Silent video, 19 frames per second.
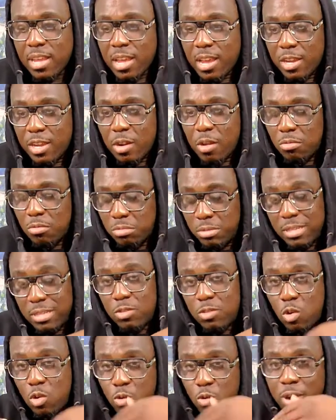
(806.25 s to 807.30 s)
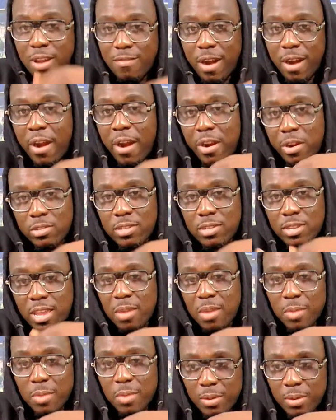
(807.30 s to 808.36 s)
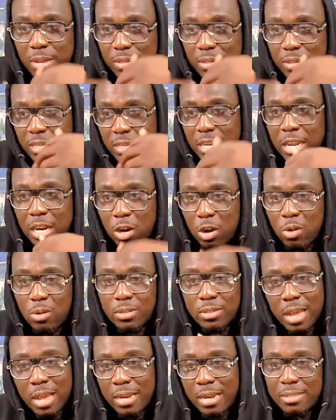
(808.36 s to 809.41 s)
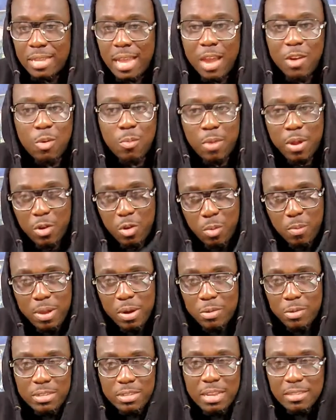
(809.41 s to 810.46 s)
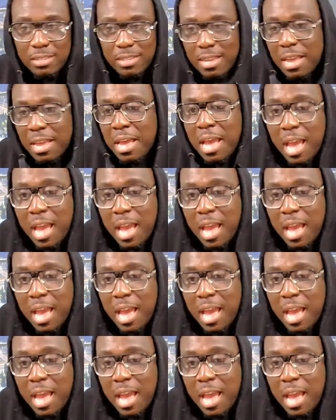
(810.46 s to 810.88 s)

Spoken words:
You know, this coronavirus came, you know, your chair lockdown. It's normal, what you see.